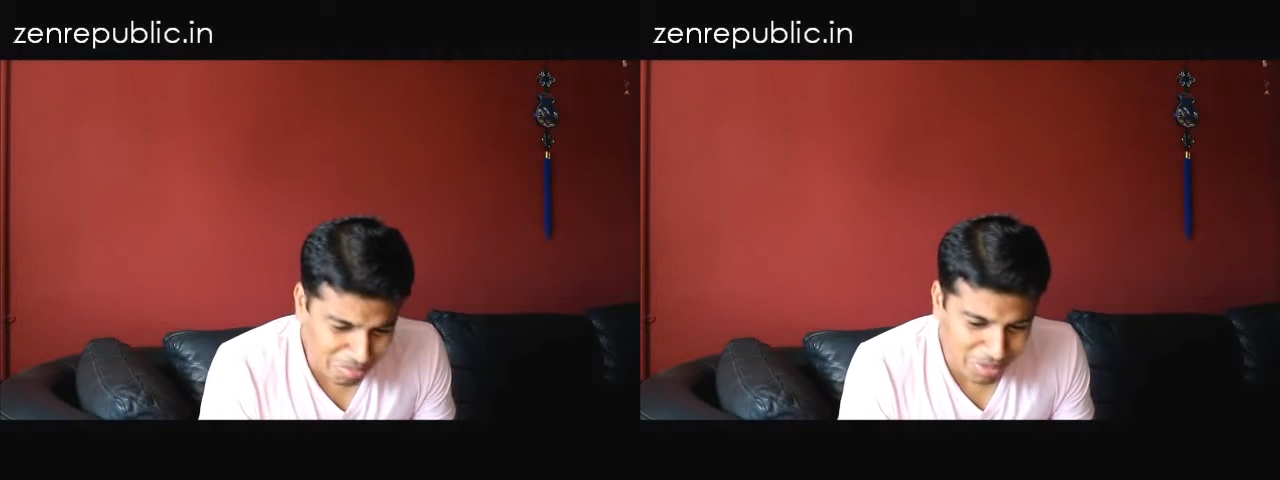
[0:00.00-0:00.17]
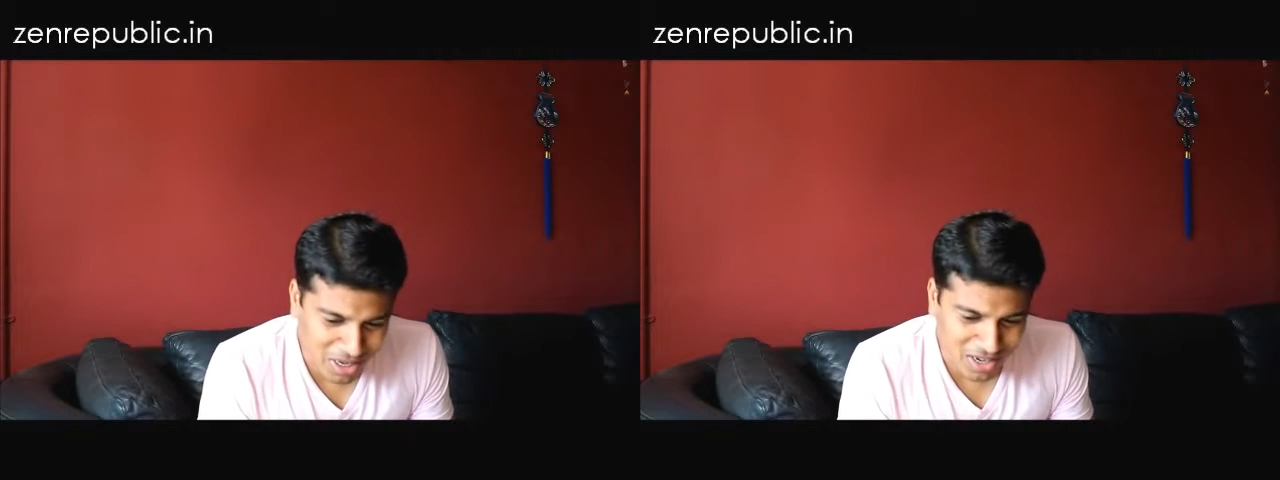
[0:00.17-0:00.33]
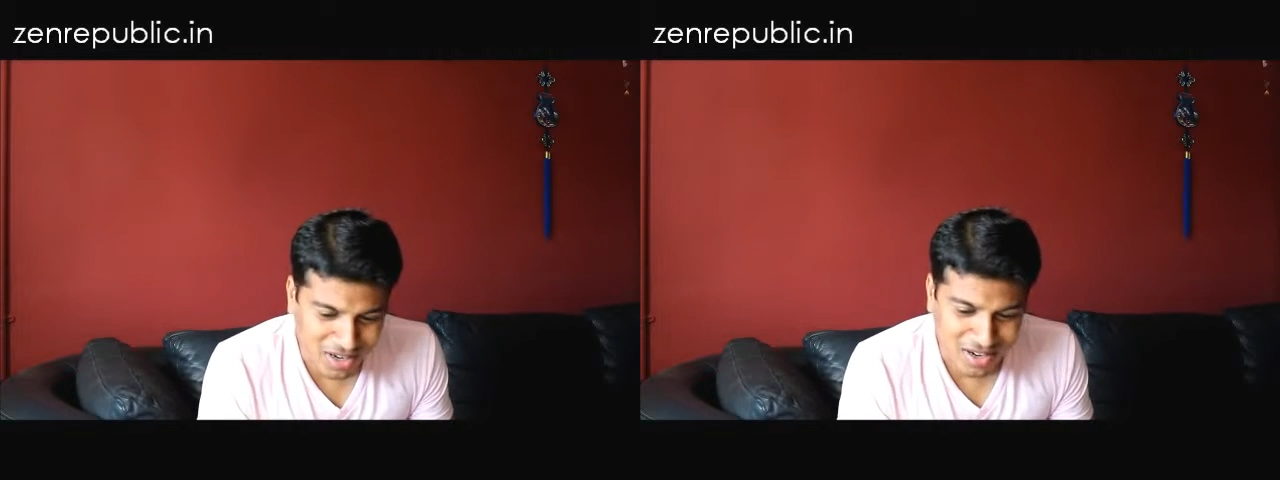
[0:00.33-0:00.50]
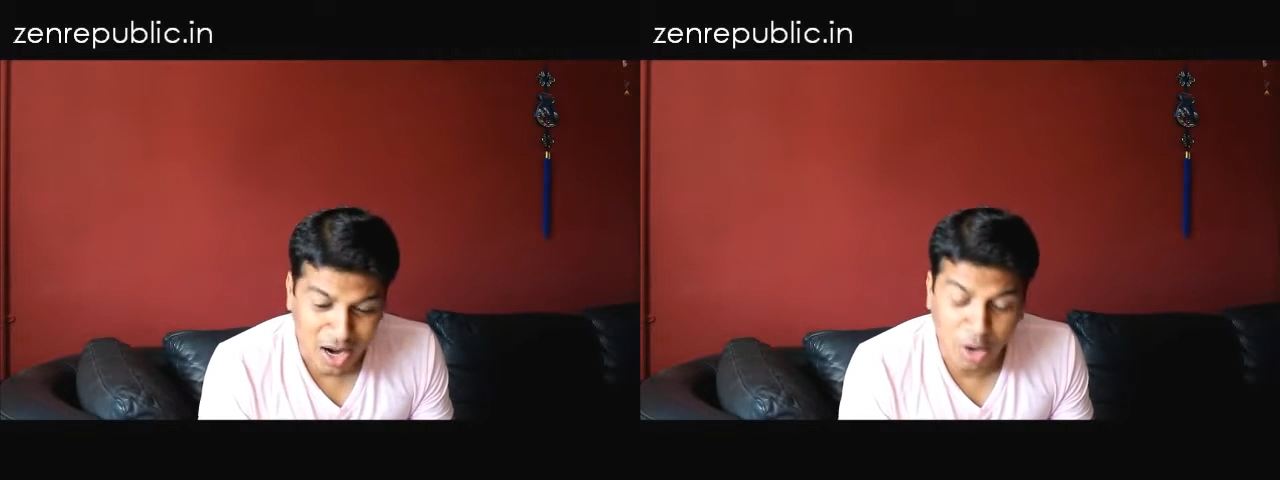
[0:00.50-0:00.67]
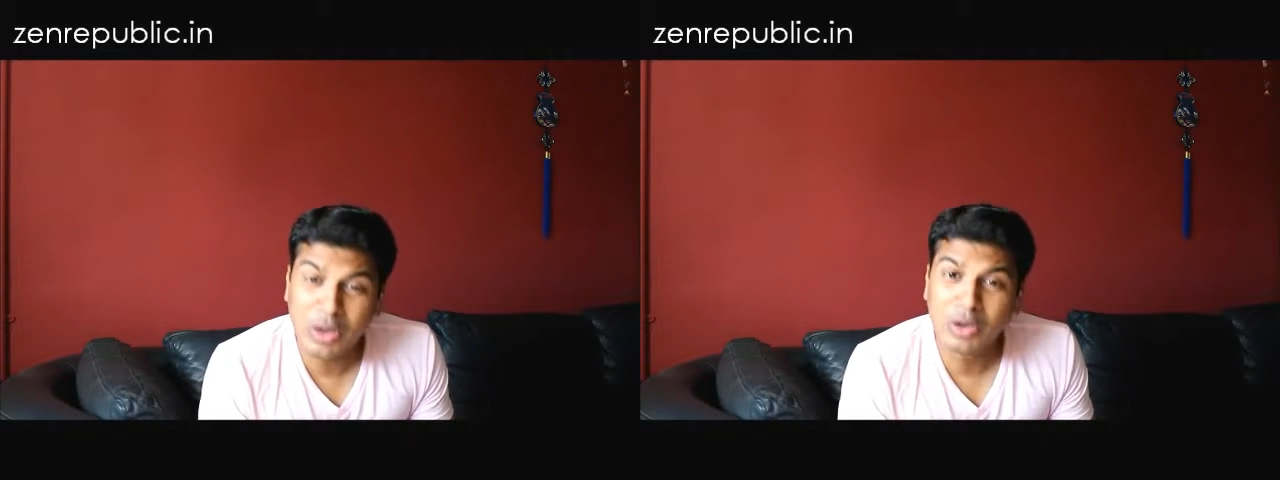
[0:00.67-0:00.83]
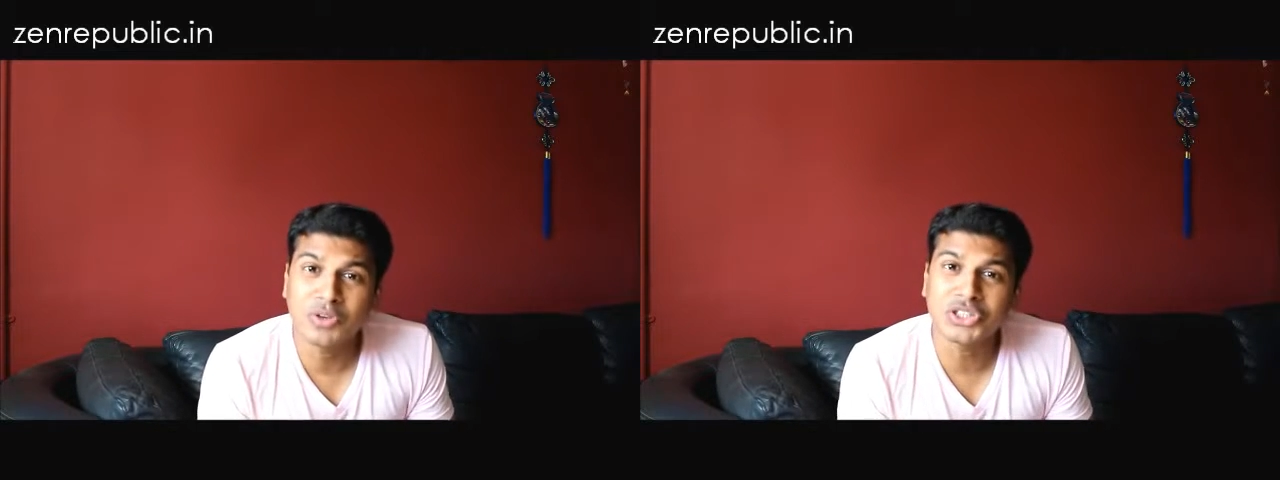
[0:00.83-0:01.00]
But
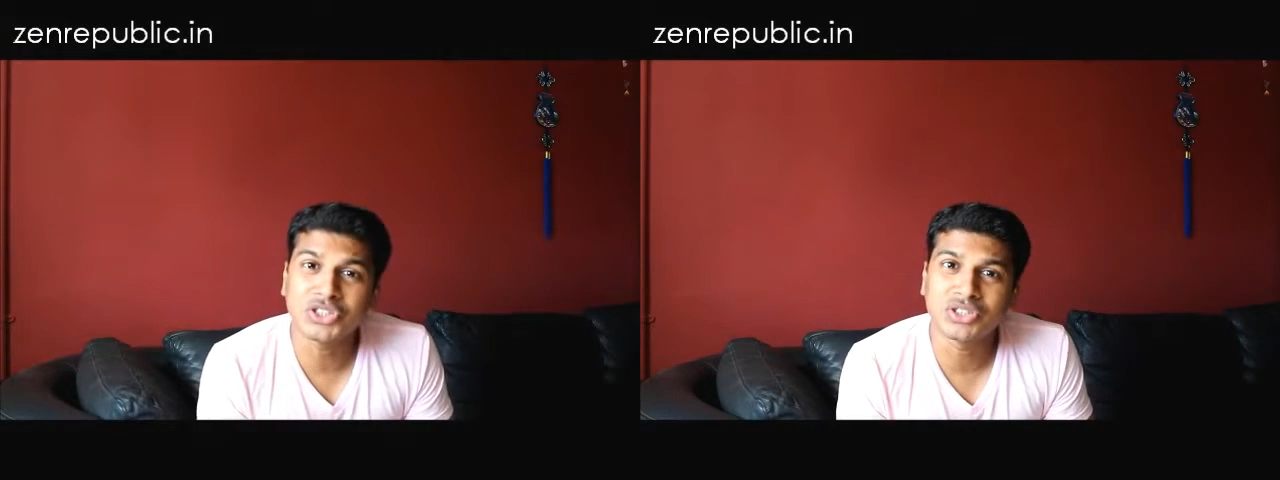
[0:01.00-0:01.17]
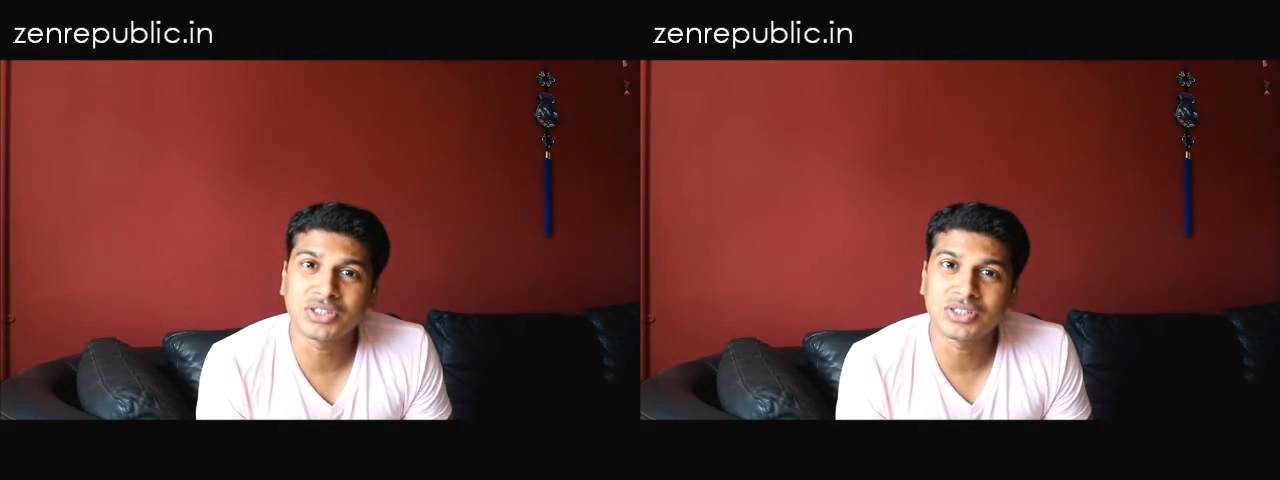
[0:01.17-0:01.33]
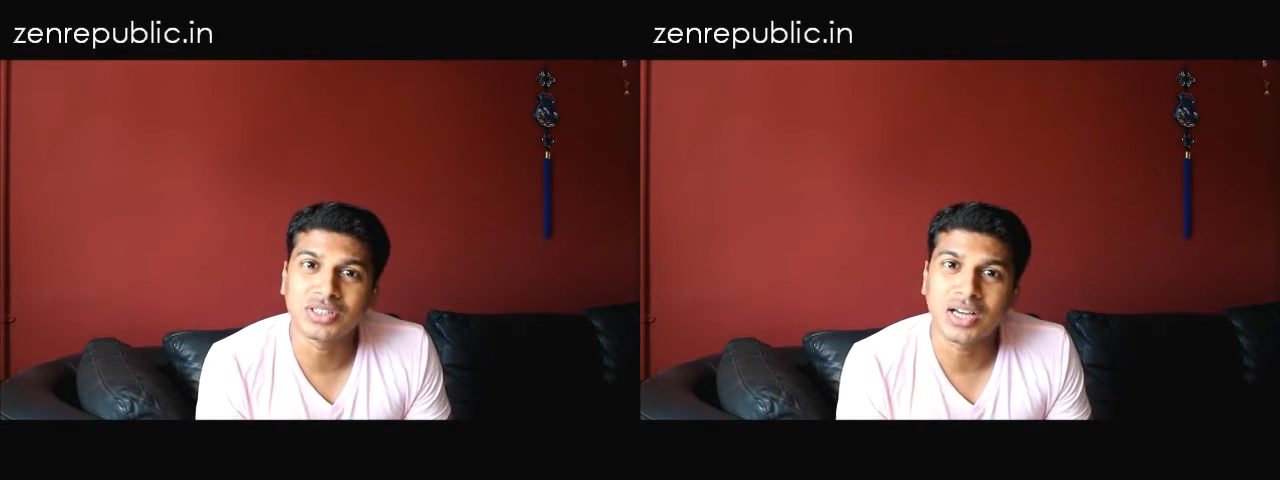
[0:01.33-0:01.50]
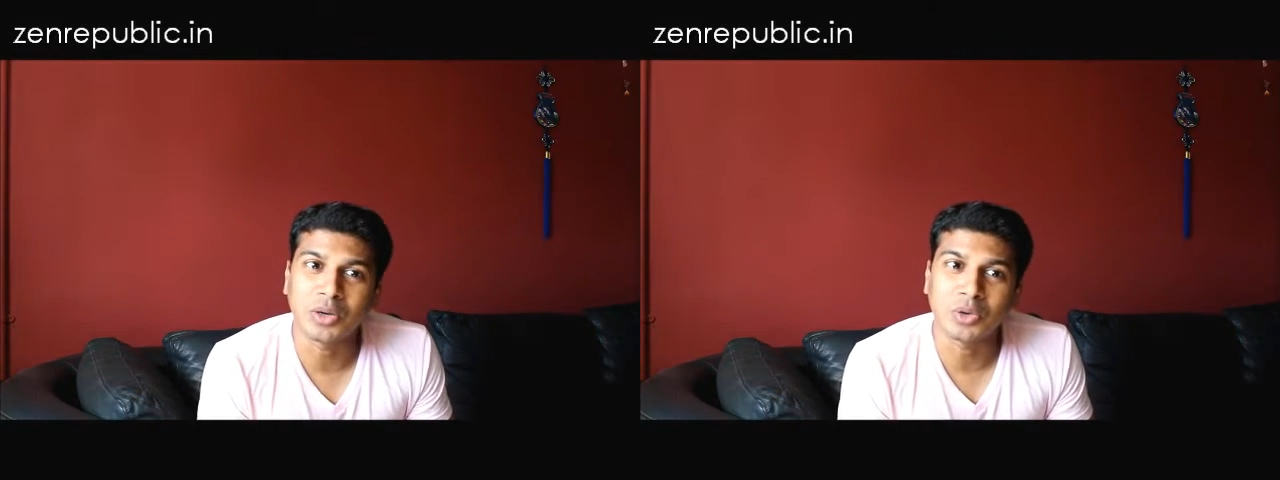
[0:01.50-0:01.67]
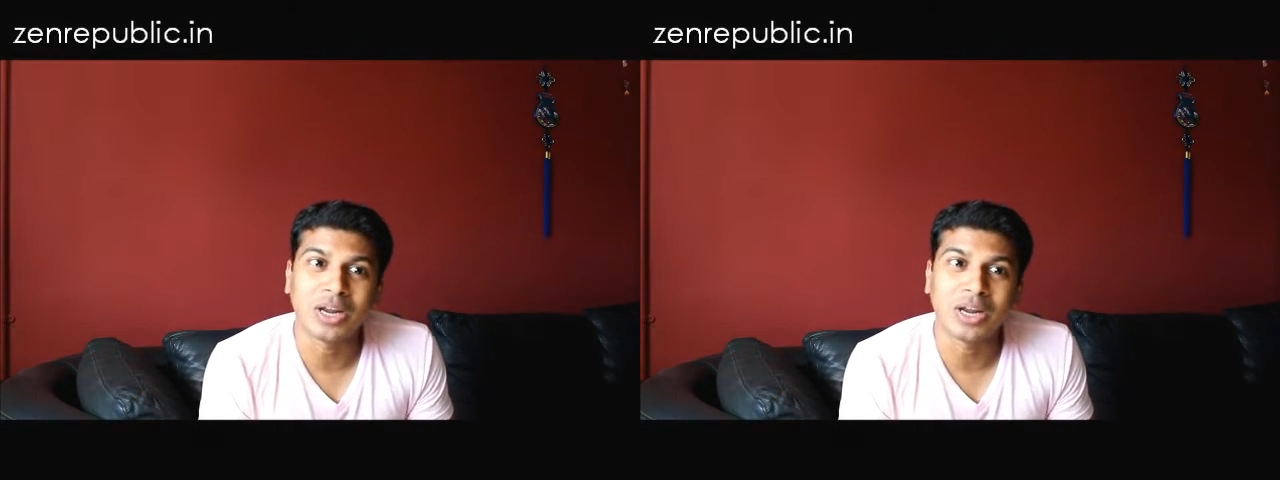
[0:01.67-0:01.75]
how I wish I